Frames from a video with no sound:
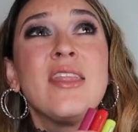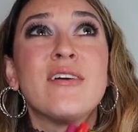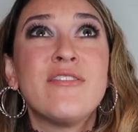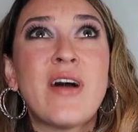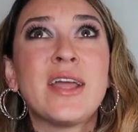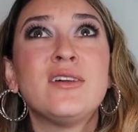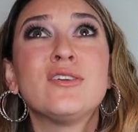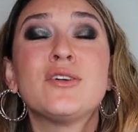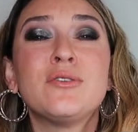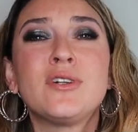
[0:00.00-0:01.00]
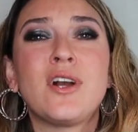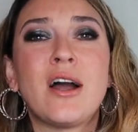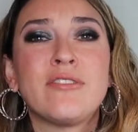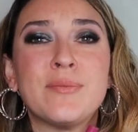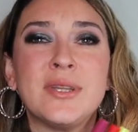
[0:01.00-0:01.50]
the final coup de
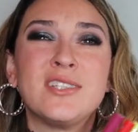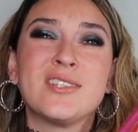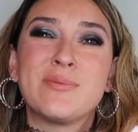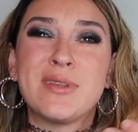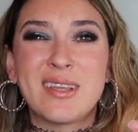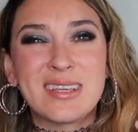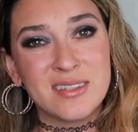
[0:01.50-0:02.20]
grace for me to just be like,